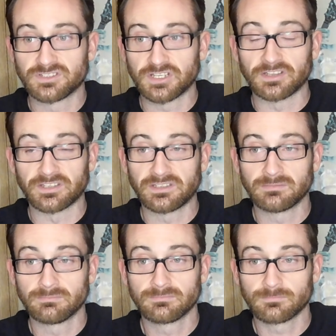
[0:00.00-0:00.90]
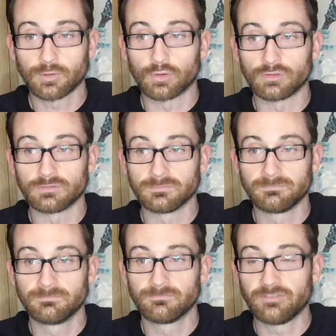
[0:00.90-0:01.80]
chilly, cold
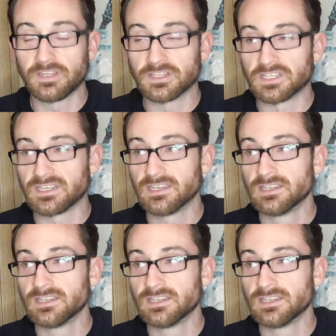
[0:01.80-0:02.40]
feeling.